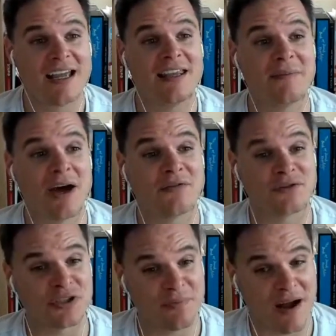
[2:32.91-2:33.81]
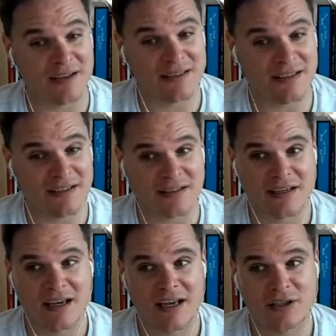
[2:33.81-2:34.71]
the amount of responses
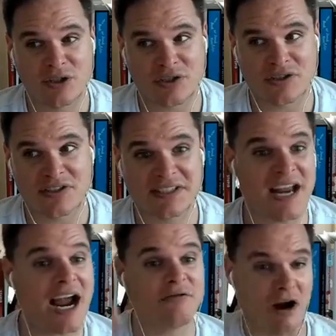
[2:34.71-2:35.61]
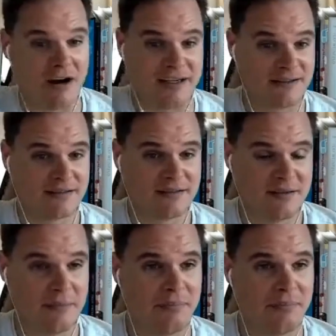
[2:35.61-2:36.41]
just skyrockets.